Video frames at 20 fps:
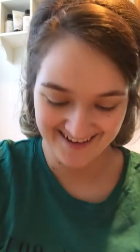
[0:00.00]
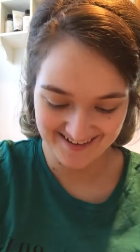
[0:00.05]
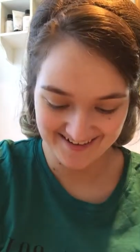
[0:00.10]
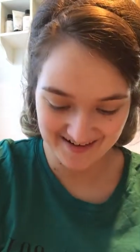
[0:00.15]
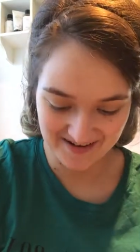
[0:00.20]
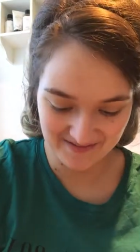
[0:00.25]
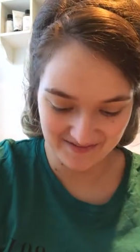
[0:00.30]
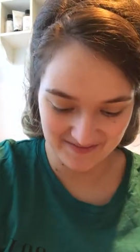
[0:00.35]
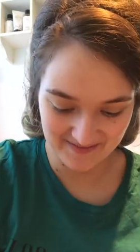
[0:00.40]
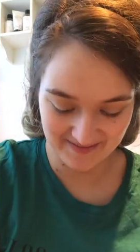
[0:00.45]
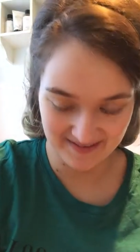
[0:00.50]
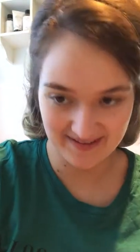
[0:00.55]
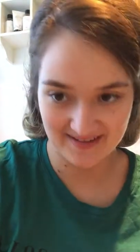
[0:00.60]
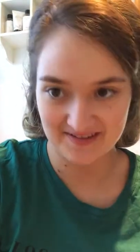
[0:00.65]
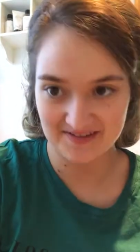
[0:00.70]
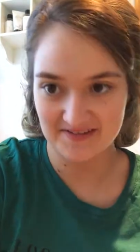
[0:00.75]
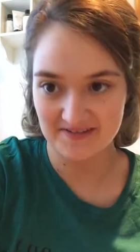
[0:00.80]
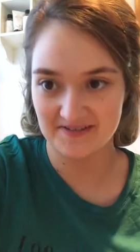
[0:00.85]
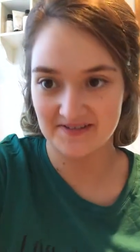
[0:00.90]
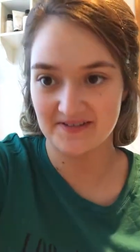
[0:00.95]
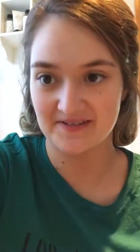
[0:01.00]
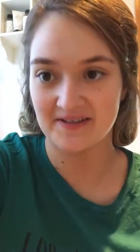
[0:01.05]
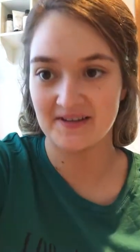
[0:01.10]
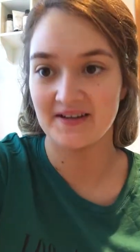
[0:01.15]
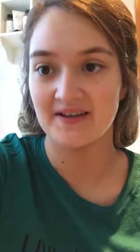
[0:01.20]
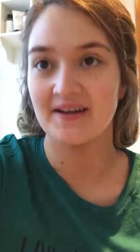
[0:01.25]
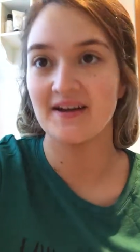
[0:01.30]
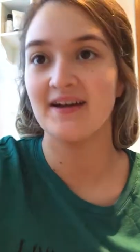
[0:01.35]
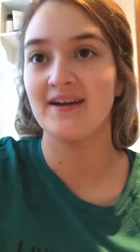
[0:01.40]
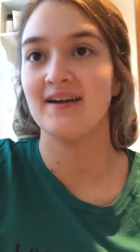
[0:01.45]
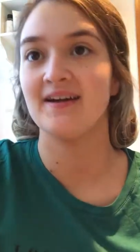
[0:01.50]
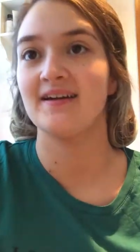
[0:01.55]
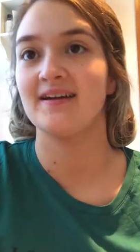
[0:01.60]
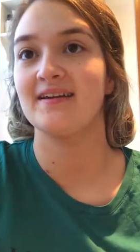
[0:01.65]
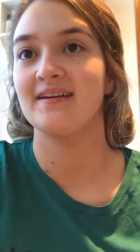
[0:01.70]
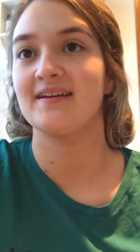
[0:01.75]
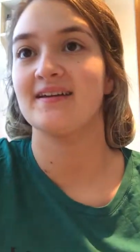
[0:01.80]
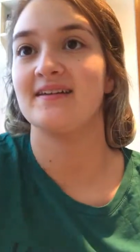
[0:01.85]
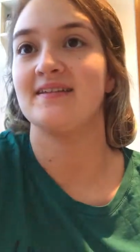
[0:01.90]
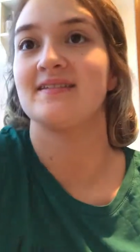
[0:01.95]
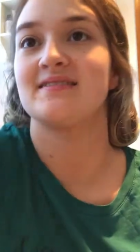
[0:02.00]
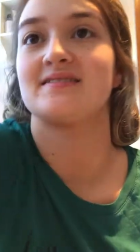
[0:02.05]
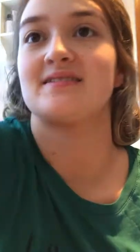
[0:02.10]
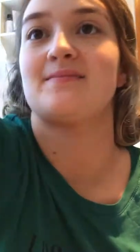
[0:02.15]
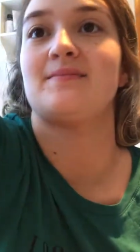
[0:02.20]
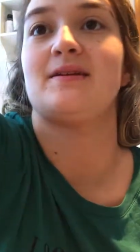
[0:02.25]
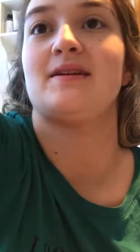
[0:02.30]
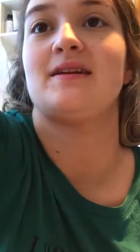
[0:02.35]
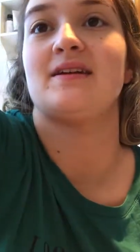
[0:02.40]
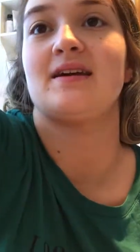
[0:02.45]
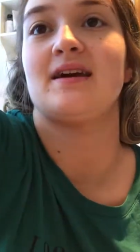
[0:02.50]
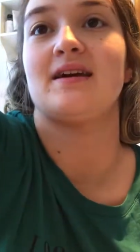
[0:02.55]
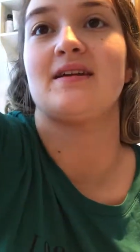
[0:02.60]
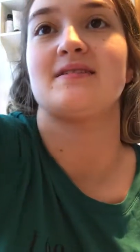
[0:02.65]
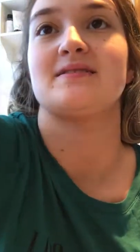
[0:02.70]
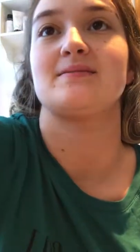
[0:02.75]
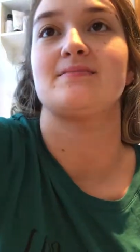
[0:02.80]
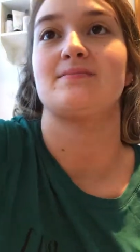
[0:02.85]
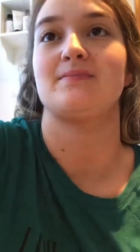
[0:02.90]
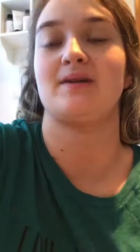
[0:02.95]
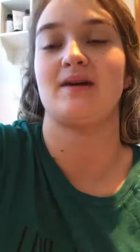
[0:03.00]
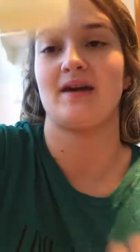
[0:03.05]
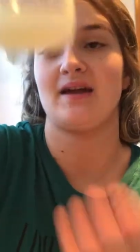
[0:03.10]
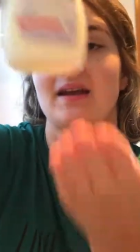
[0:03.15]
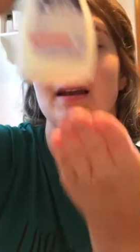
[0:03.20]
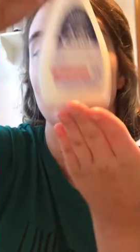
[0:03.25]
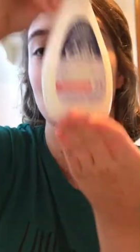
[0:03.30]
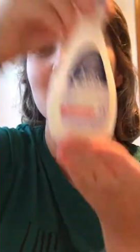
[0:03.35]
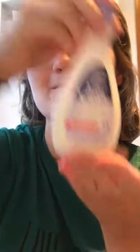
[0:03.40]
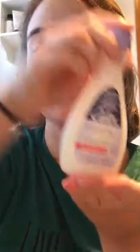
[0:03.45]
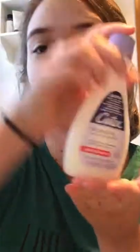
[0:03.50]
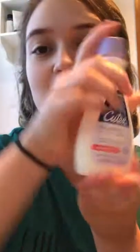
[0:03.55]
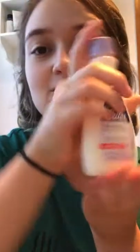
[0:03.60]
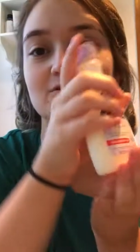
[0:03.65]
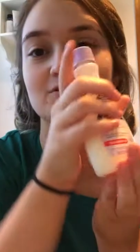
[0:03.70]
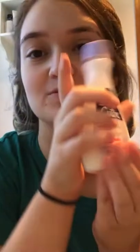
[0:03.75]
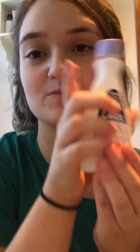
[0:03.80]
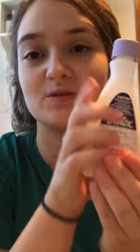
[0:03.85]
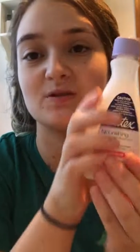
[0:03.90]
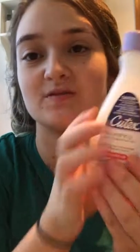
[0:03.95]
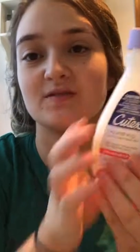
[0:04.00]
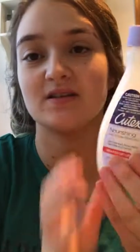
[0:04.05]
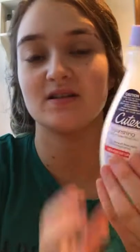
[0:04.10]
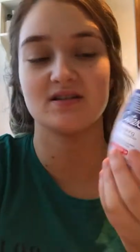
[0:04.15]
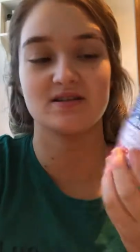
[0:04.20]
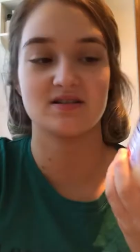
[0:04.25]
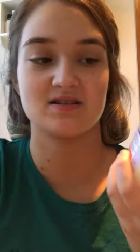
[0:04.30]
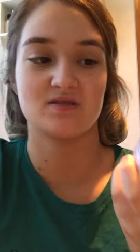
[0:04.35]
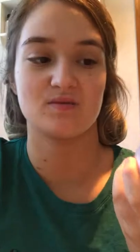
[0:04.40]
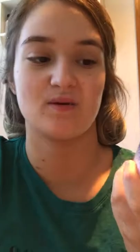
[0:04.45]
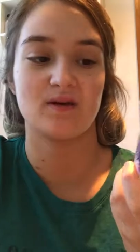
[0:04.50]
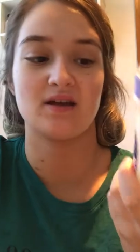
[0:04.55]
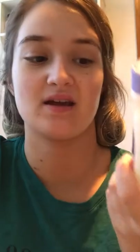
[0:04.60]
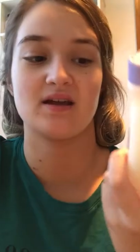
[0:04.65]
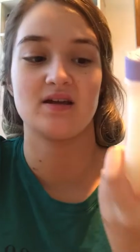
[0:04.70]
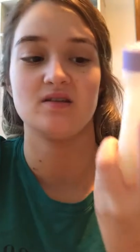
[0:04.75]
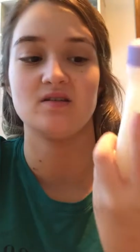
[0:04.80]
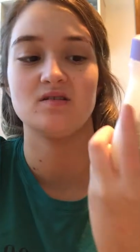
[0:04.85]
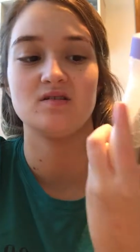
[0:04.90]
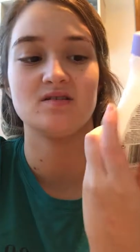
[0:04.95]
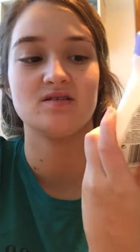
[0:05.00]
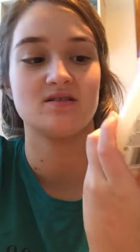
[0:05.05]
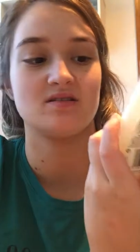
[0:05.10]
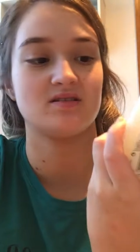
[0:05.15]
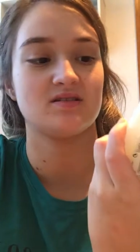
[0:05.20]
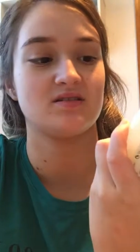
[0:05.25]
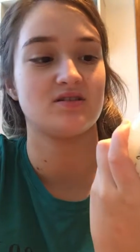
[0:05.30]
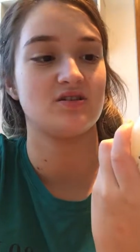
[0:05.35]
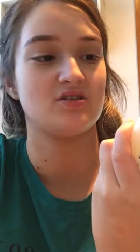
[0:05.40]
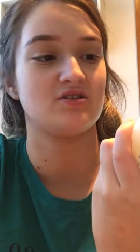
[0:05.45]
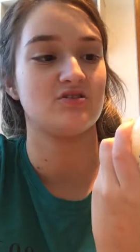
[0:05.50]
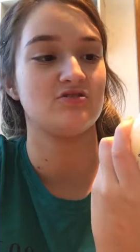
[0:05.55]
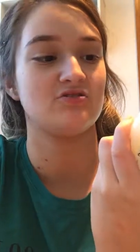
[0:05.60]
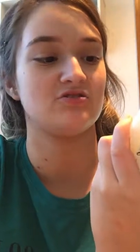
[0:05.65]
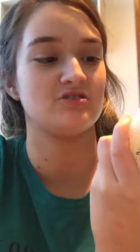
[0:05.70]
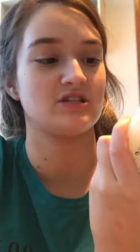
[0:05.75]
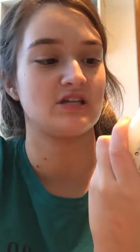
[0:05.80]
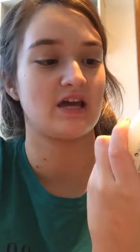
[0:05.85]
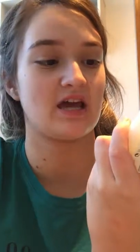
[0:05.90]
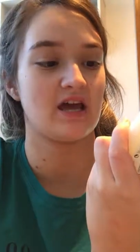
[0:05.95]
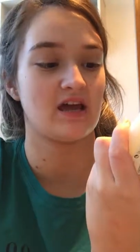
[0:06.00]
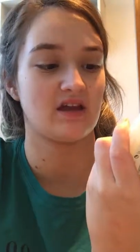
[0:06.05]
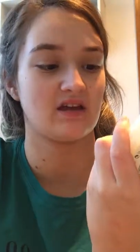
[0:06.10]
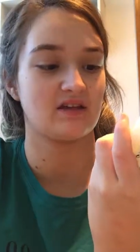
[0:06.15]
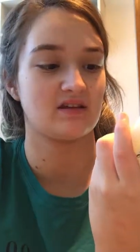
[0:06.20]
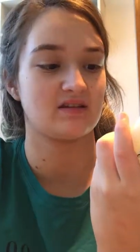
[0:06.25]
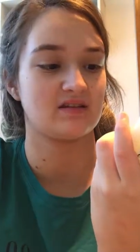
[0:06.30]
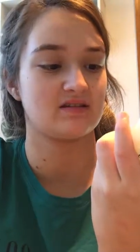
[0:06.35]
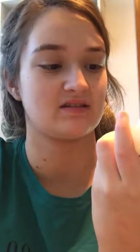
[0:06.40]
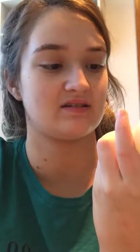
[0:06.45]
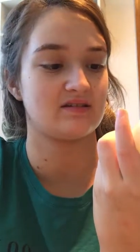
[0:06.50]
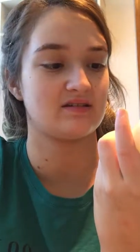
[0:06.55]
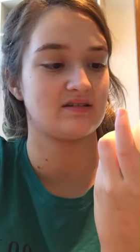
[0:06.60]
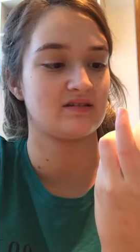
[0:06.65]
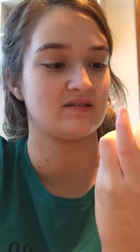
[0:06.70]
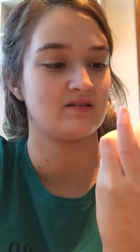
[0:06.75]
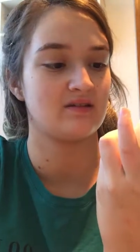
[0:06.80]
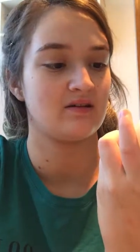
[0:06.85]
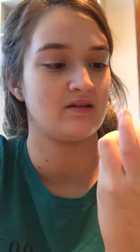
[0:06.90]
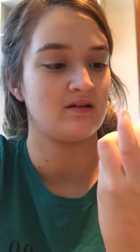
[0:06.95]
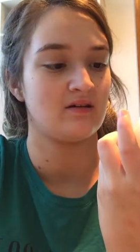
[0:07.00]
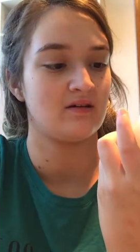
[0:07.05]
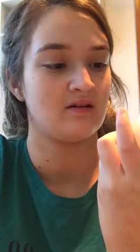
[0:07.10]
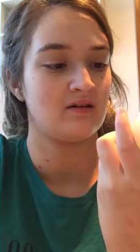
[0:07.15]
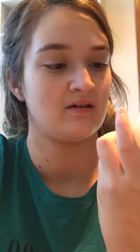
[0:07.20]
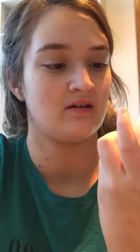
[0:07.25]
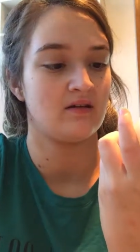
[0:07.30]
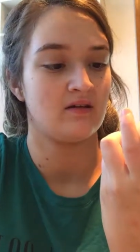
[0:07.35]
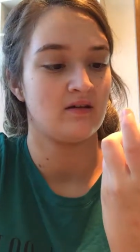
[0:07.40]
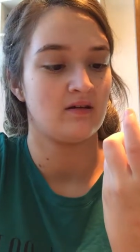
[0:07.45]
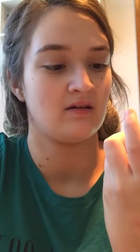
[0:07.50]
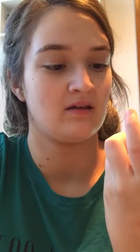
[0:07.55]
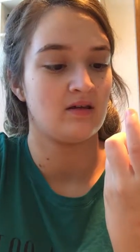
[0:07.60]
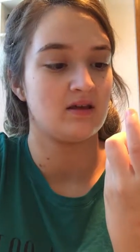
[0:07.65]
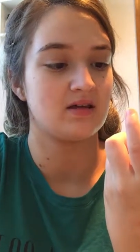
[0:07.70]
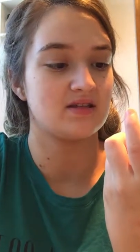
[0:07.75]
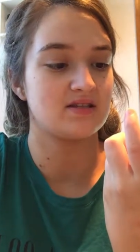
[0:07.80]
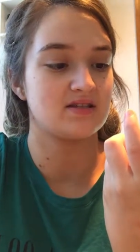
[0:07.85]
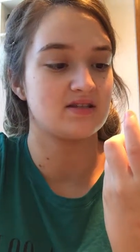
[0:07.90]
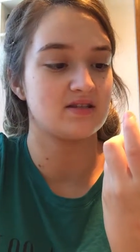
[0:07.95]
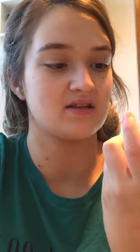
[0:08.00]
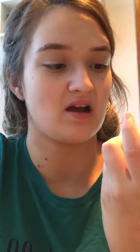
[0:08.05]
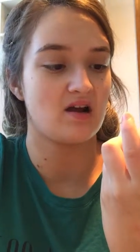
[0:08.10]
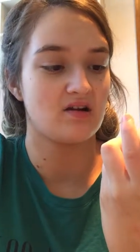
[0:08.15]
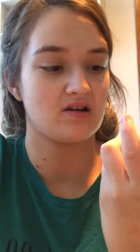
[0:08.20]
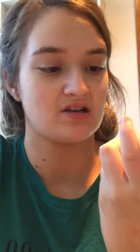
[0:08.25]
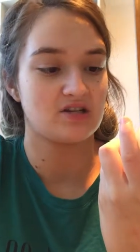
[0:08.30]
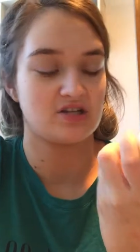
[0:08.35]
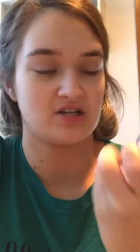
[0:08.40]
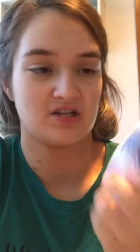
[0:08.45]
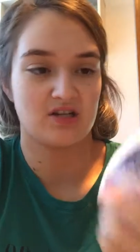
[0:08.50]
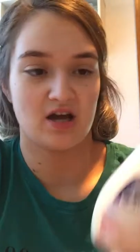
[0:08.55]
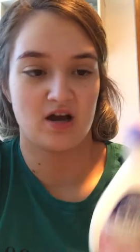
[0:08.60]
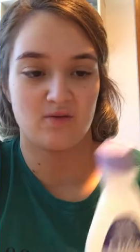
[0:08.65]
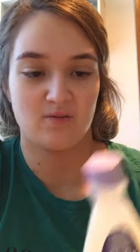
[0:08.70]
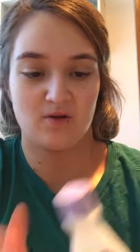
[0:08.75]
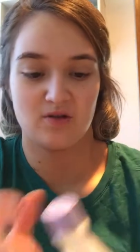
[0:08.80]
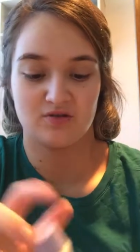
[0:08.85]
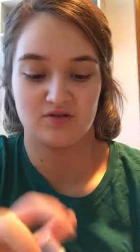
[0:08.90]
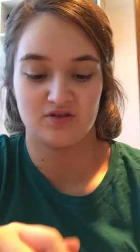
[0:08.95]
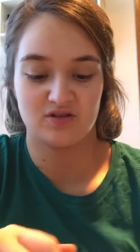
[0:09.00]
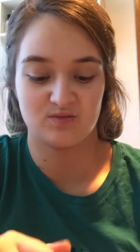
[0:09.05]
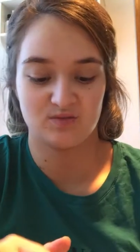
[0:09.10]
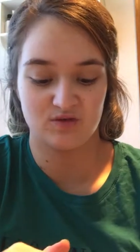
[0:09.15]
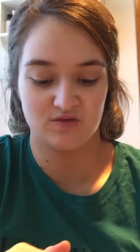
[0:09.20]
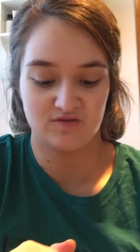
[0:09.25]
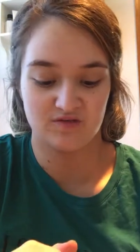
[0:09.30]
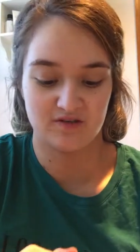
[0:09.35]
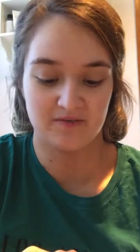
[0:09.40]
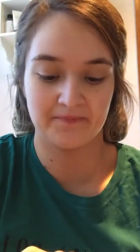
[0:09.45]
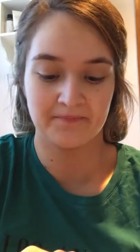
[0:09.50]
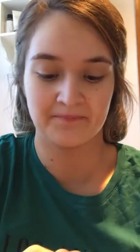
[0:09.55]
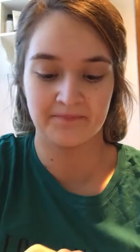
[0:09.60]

Now what we're gonna do is I'm gonna get my nail polish remover. This is the one I use. It's Cutex. It's the nourishing nail polish remover.